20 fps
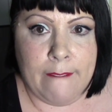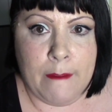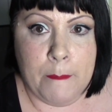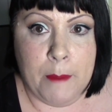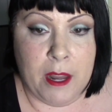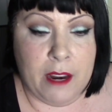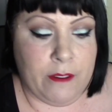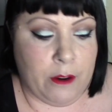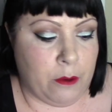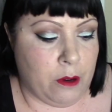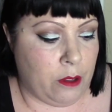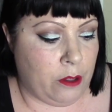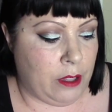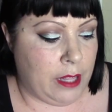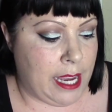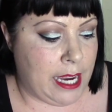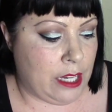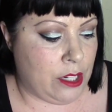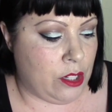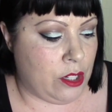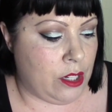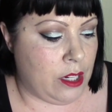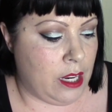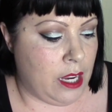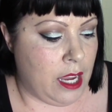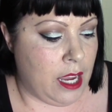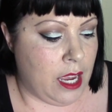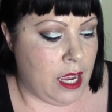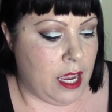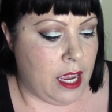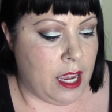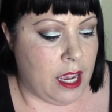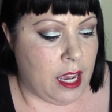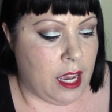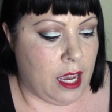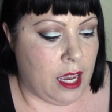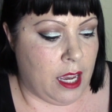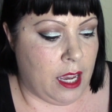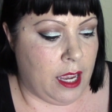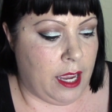Benefit Roller Lash.
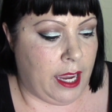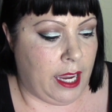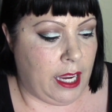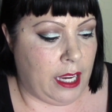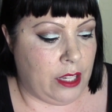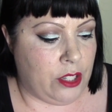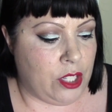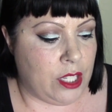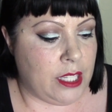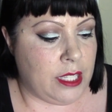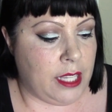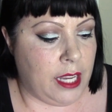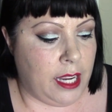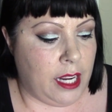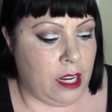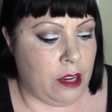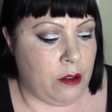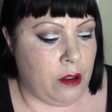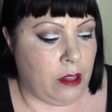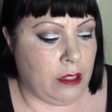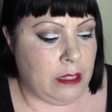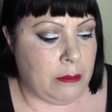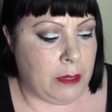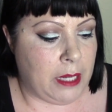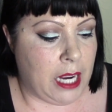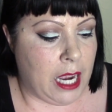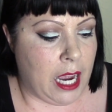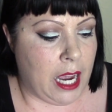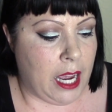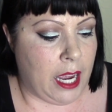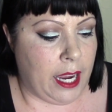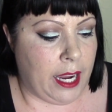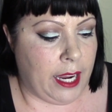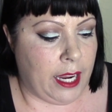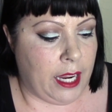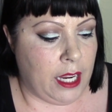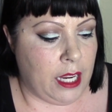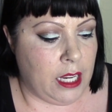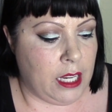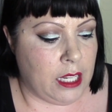A Shiseido Ultimate
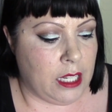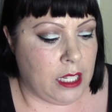Eye